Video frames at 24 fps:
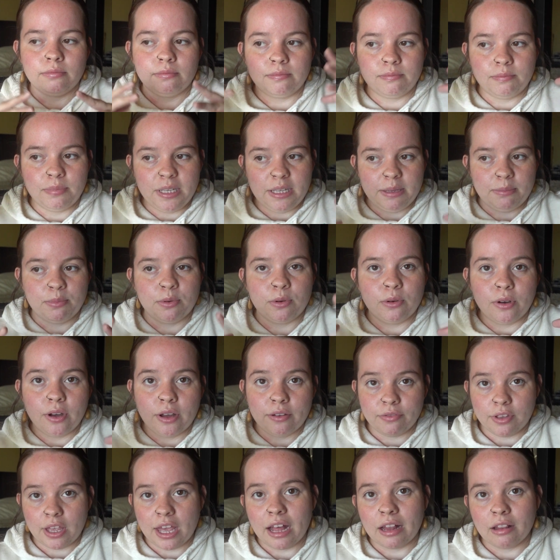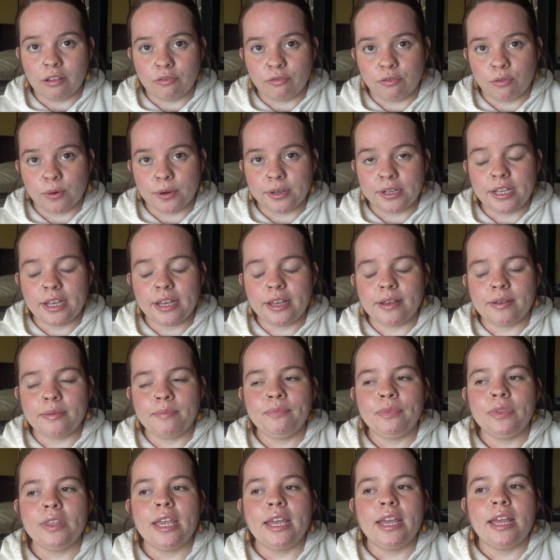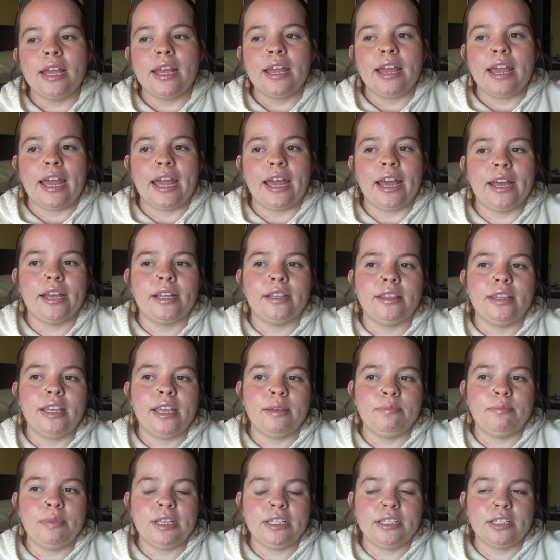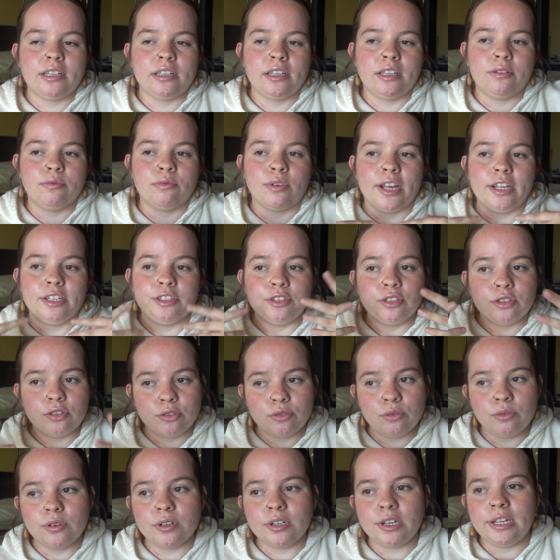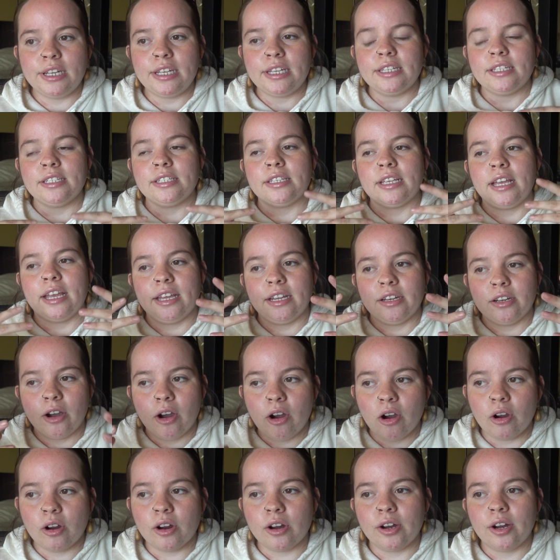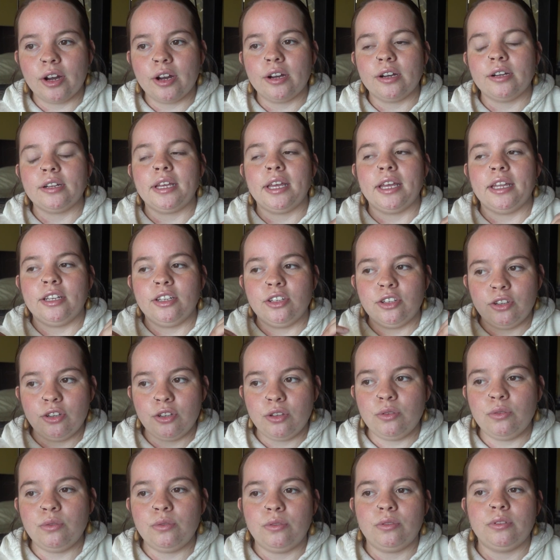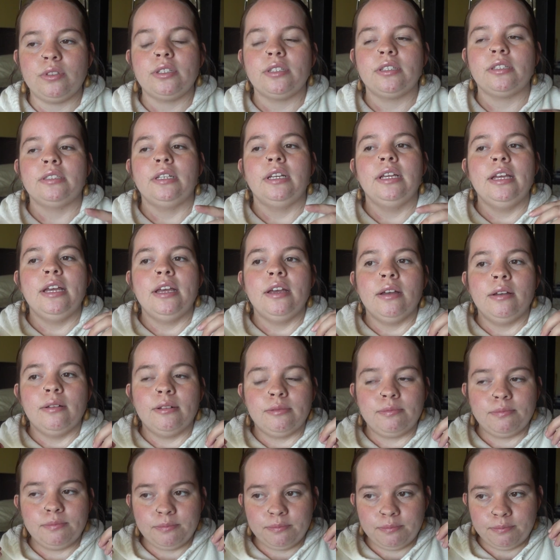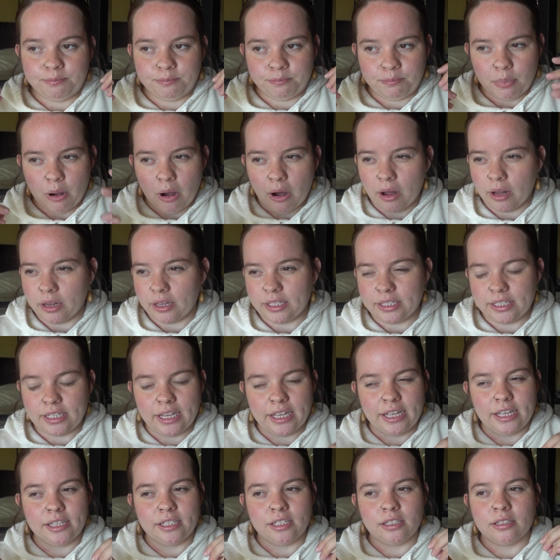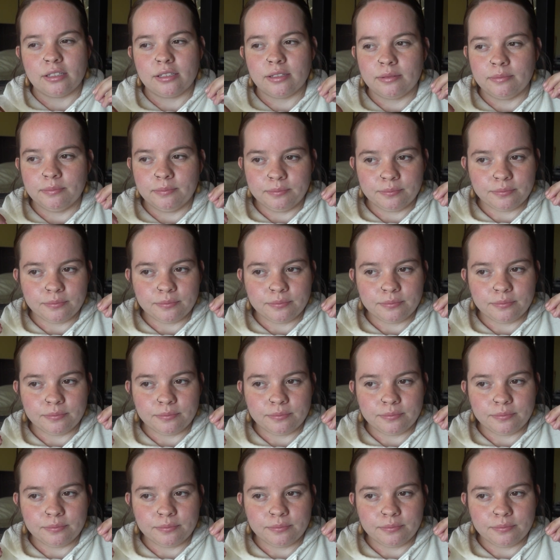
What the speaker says: people of California, and they basically write stories and art and news, politics,